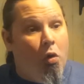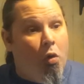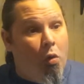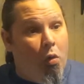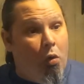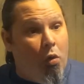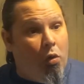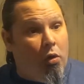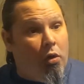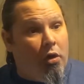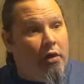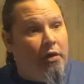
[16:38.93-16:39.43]

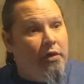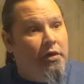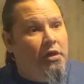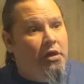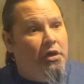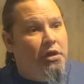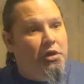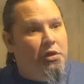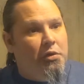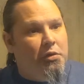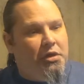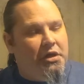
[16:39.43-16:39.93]
or
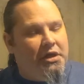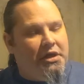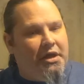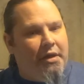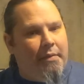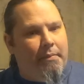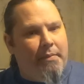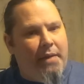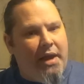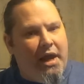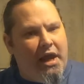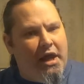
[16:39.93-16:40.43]
you could
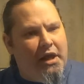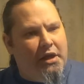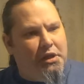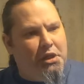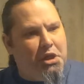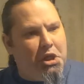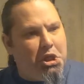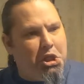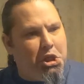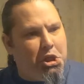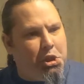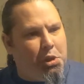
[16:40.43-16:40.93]
command
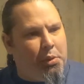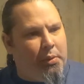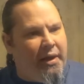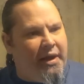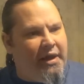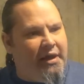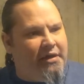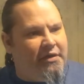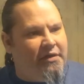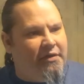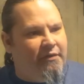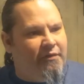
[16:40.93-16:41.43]
the
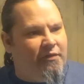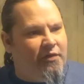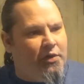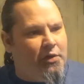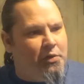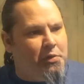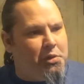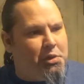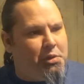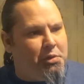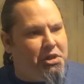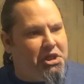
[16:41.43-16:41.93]
strength of
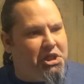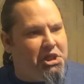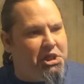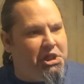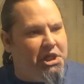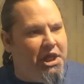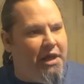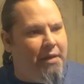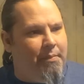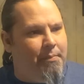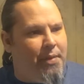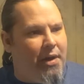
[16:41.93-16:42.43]
those
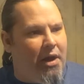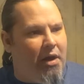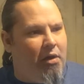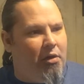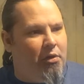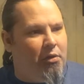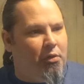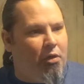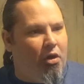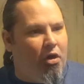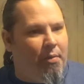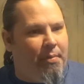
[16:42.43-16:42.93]

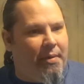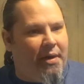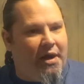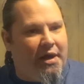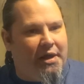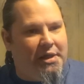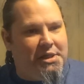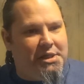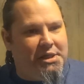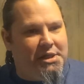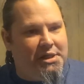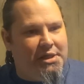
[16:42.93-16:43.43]
steam-powered
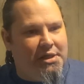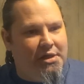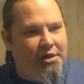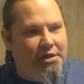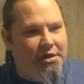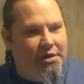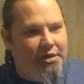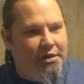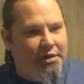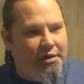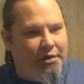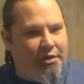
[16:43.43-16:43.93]
robots
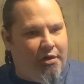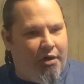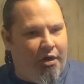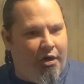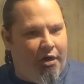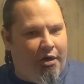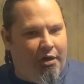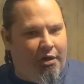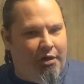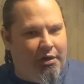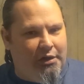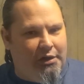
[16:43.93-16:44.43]

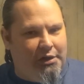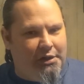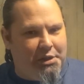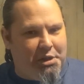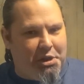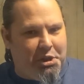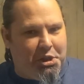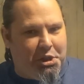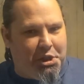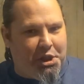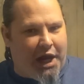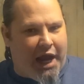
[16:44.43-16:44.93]
called
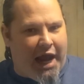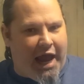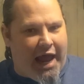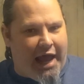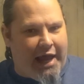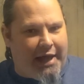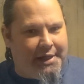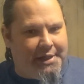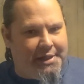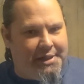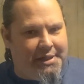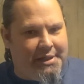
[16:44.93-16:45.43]

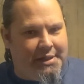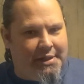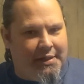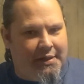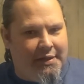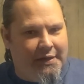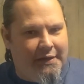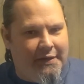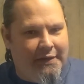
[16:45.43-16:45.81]
jacks,